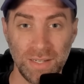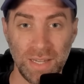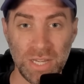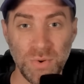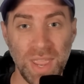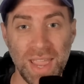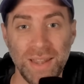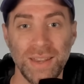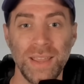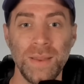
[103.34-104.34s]
And you
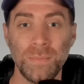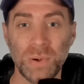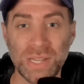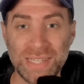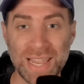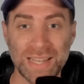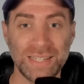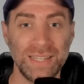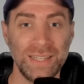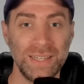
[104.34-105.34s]
can't
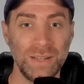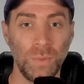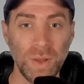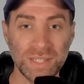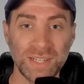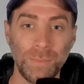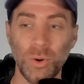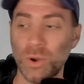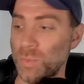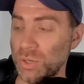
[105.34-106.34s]
predict what
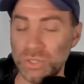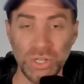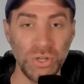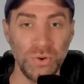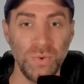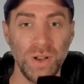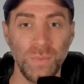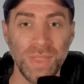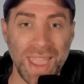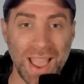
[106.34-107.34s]
someone will do
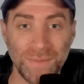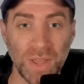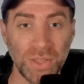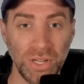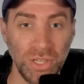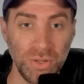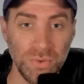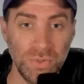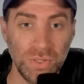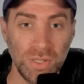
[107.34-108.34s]
when they have nothing to
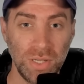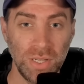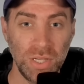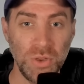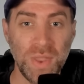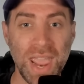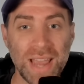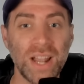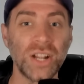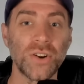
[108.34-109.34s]
lose. You
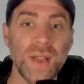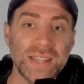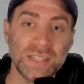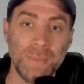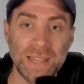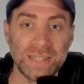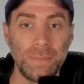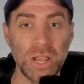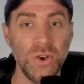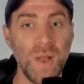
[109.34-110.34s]
can't underestimate
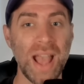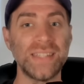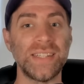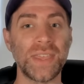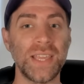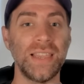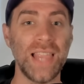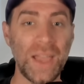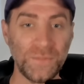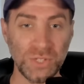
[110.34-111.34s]
somebody who has nothing
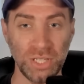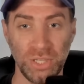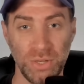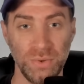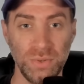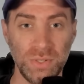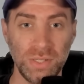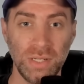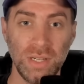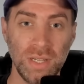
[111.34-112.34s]
left to
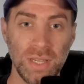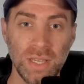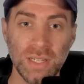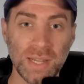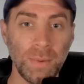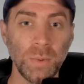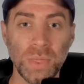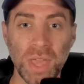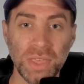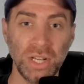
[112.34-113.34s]
lose. Someone
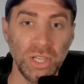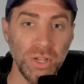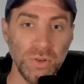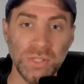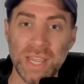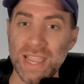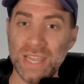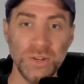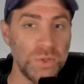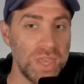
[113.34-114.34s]
with nothing to lose
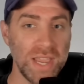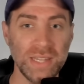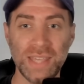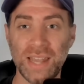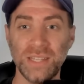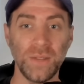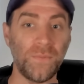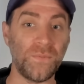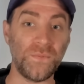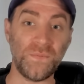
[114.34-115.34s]
can do things that
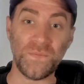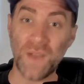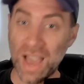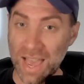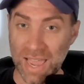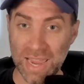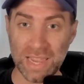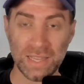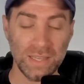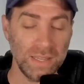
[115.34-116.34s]

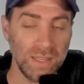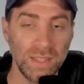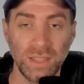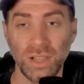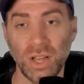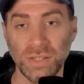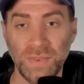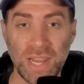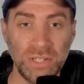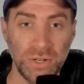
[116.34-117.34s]
defy the laws of
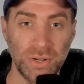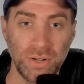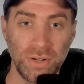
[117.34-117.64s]
nature.